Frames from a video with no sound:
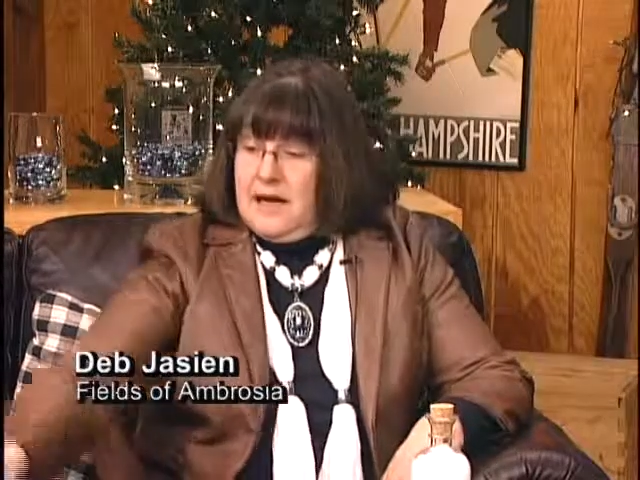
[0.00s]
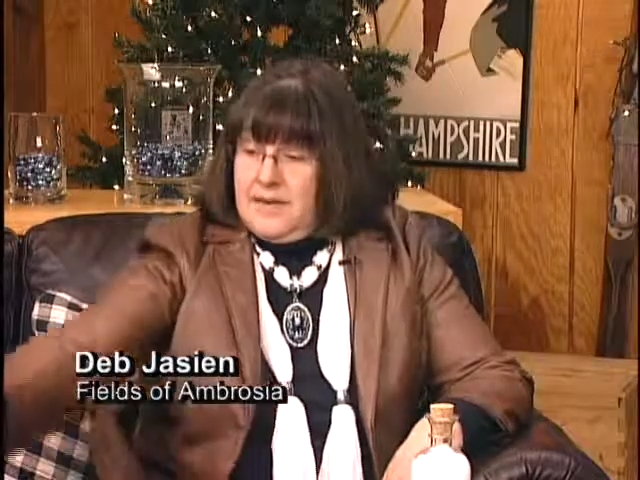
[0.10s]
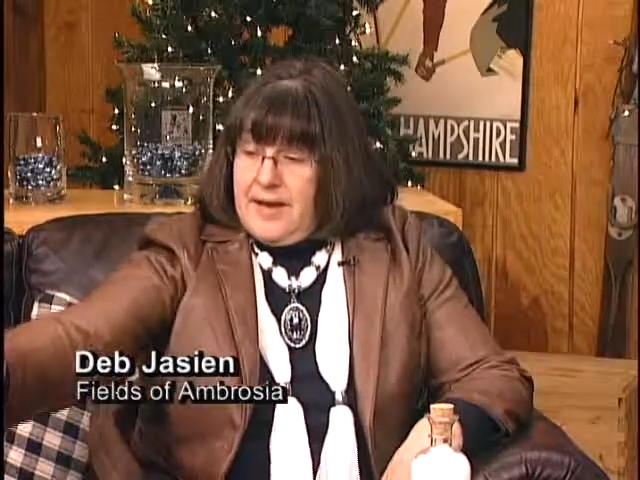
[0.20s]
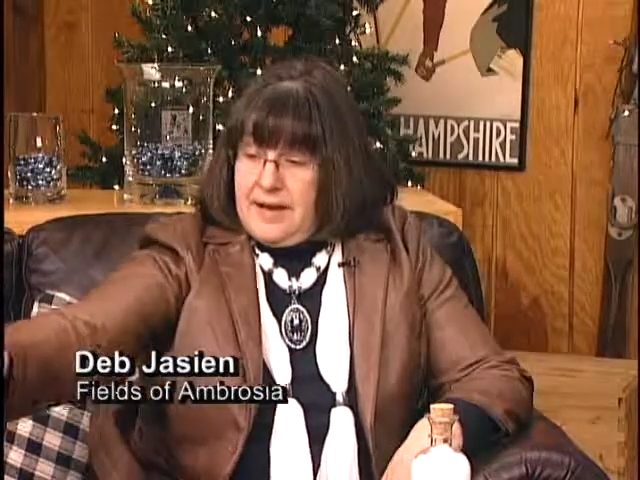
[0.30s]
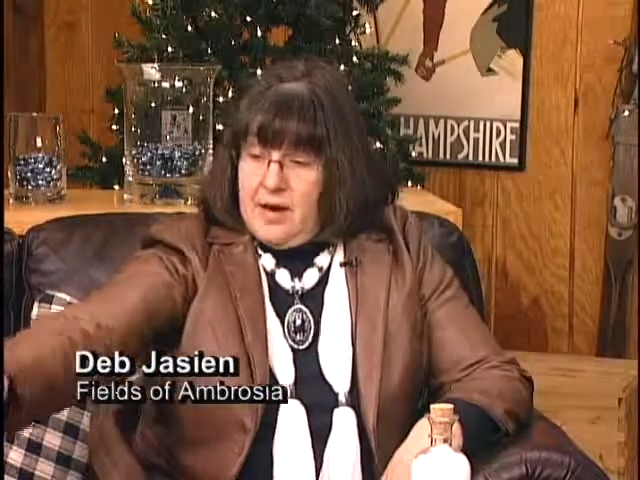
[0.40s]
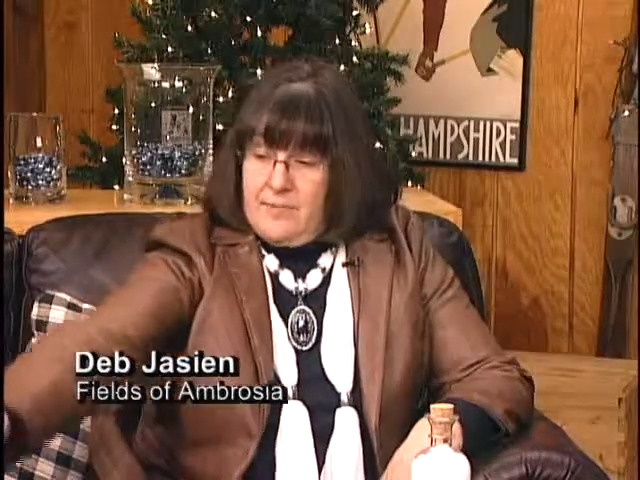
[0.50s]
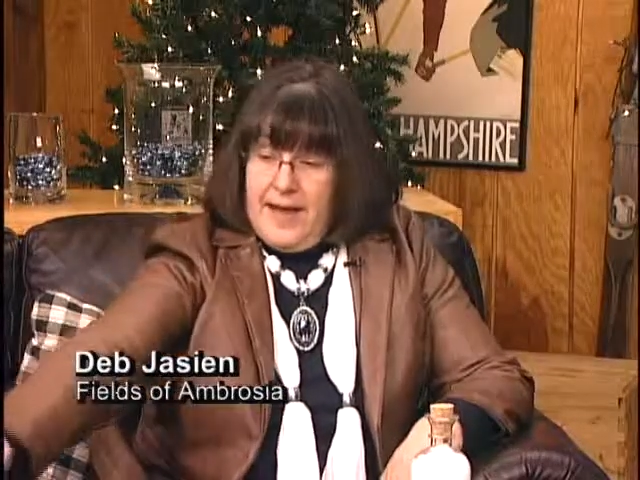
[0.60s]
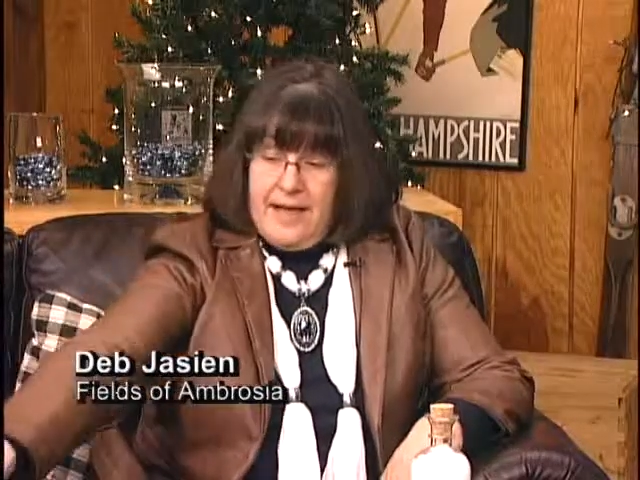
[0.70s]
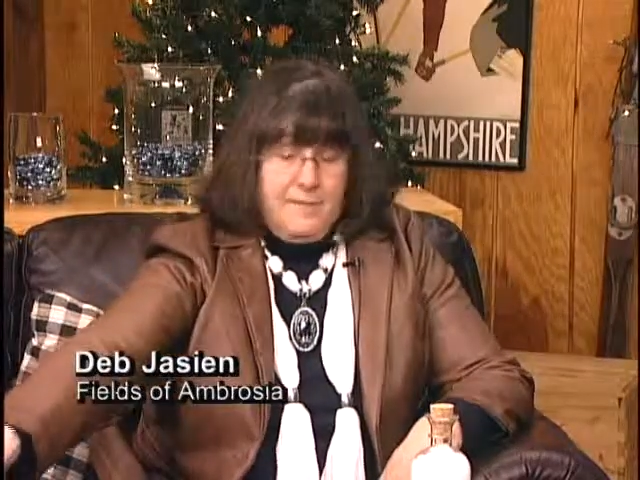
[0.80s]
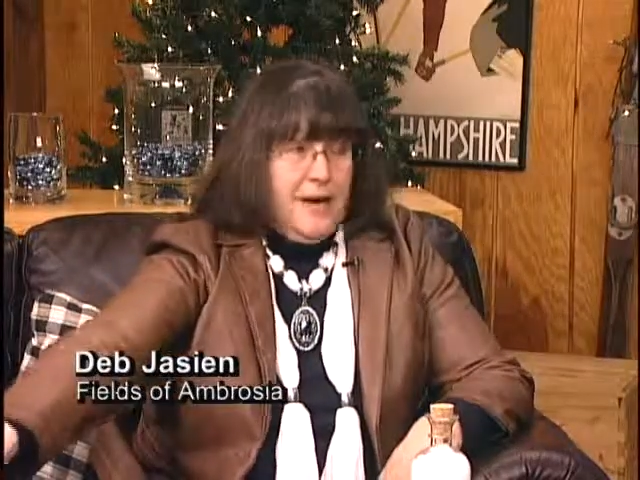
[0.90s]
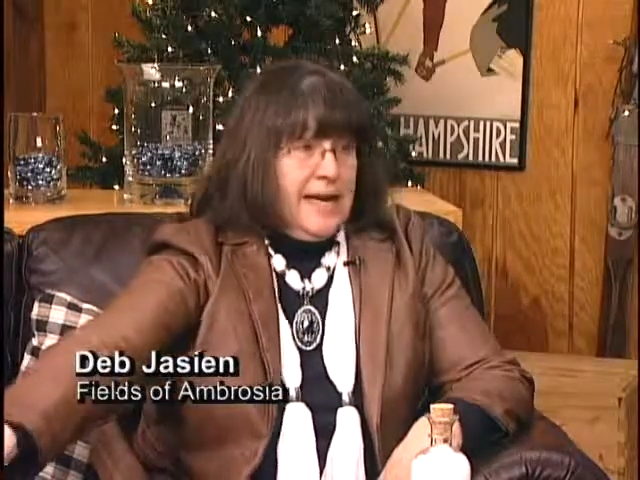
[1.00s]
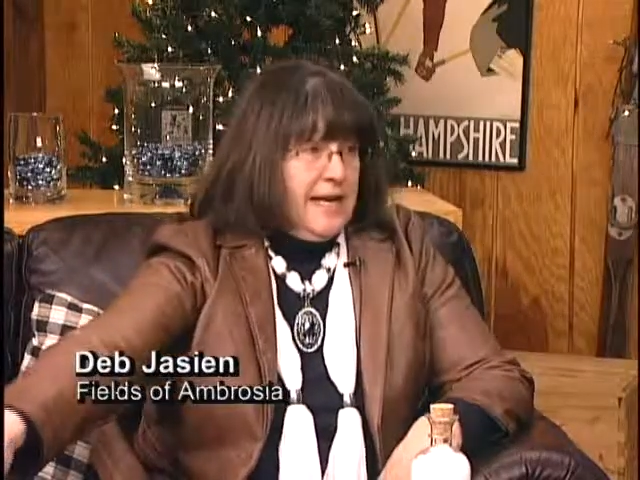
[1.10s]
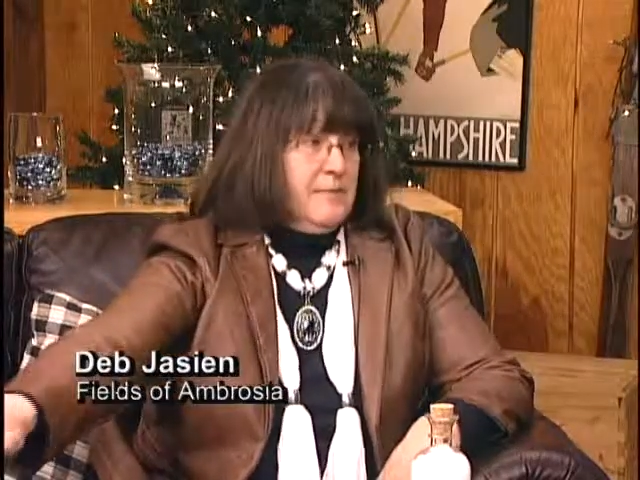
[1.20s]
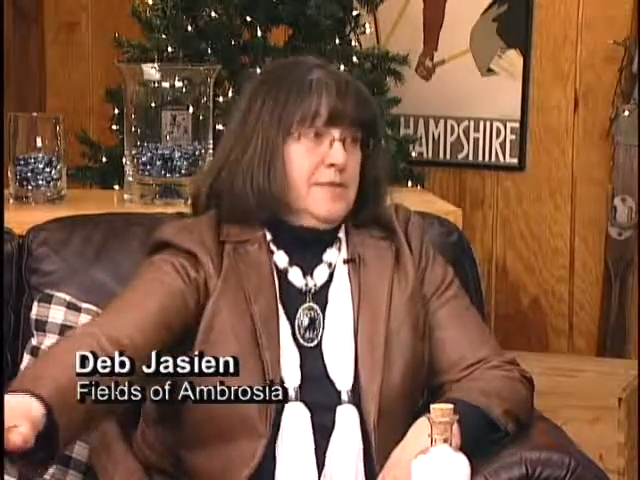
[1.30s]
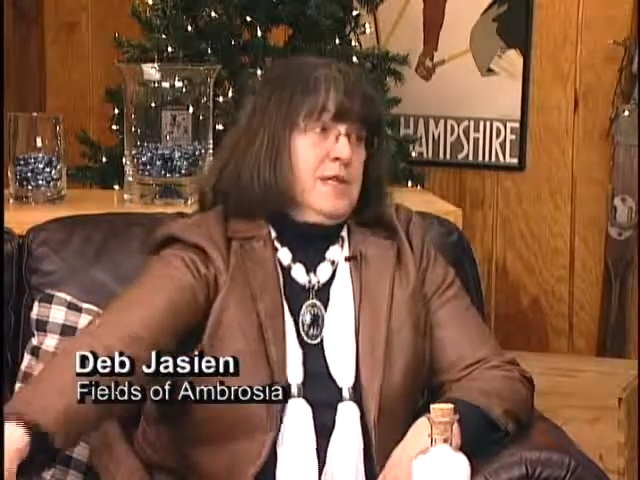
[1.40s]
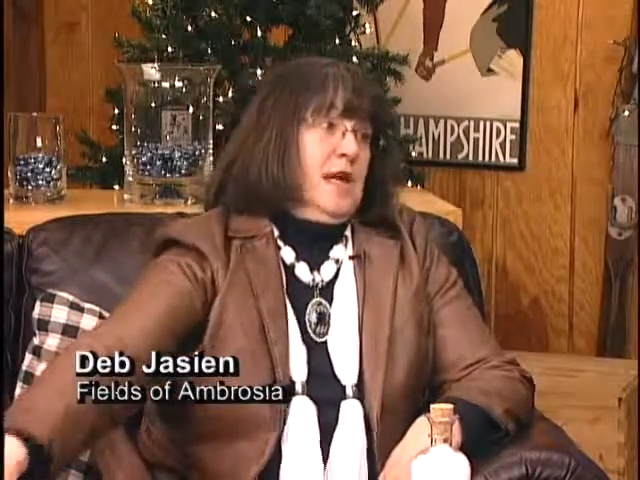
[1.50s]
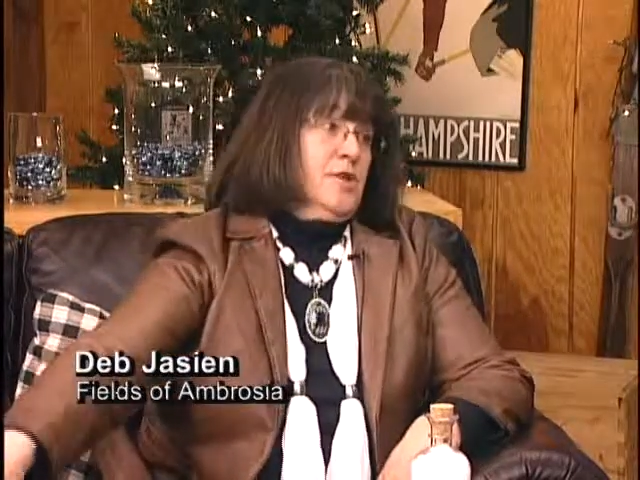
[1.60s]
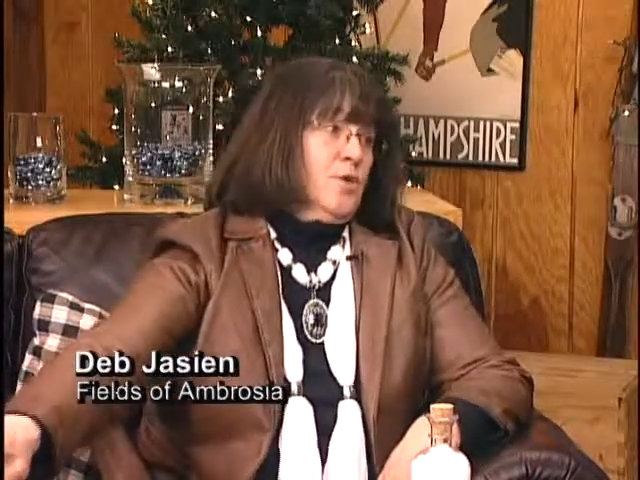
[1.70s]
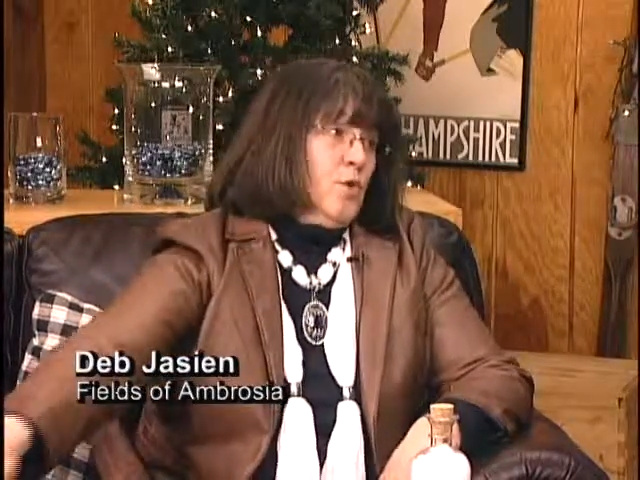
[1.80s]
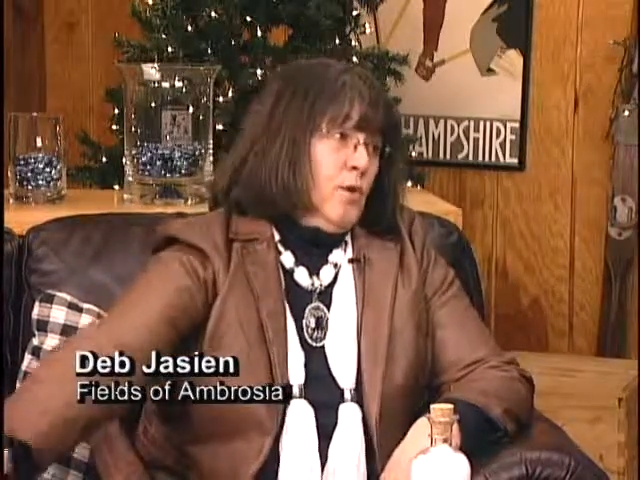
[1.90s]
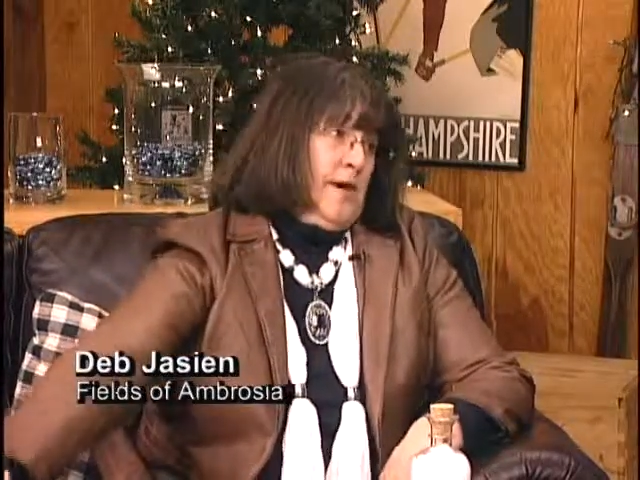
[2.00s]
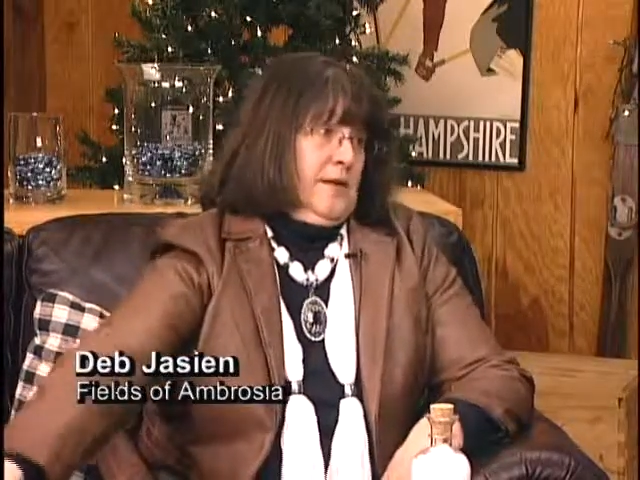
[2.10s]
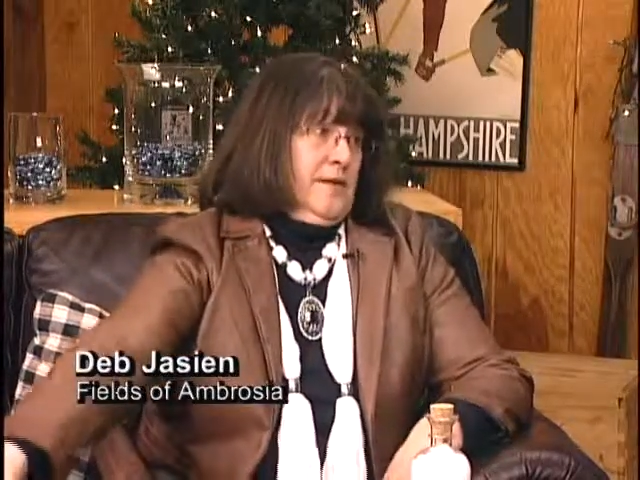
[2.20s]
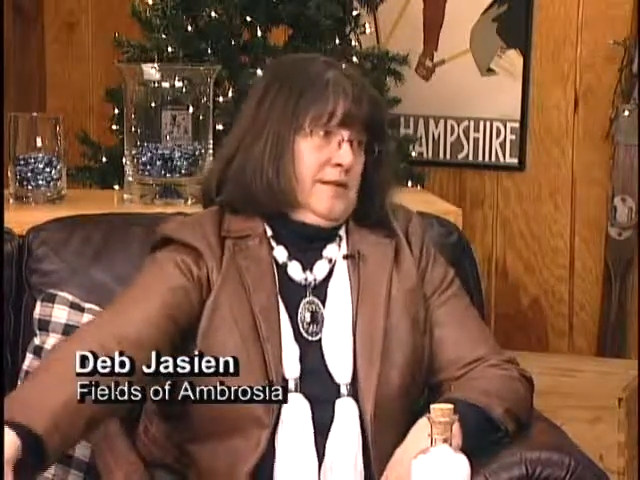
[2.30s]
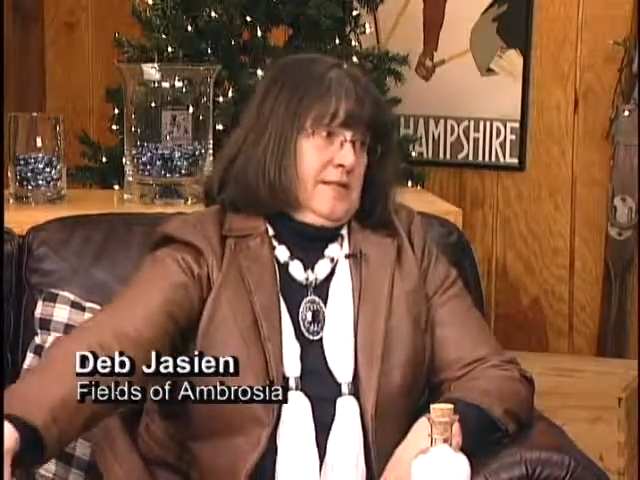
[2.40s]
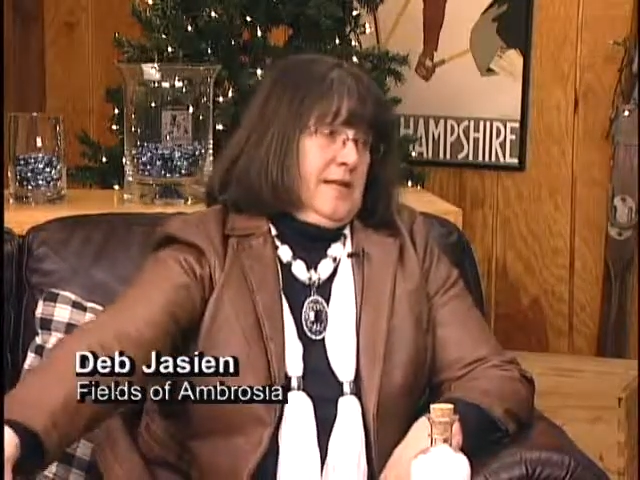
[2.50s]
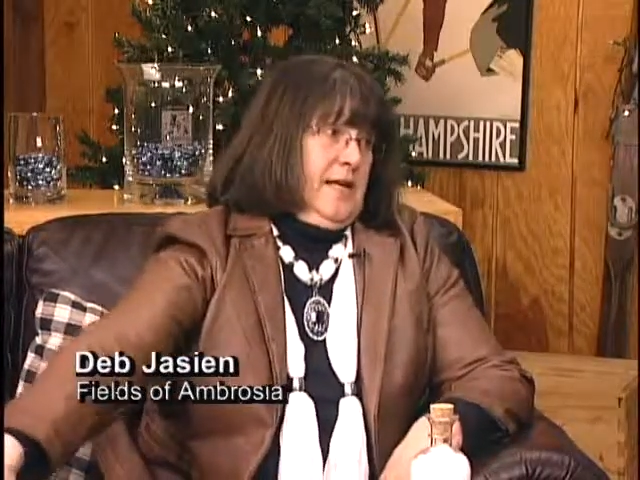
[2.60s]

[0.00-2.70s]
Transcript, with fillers: And our bath, body, and massage oils.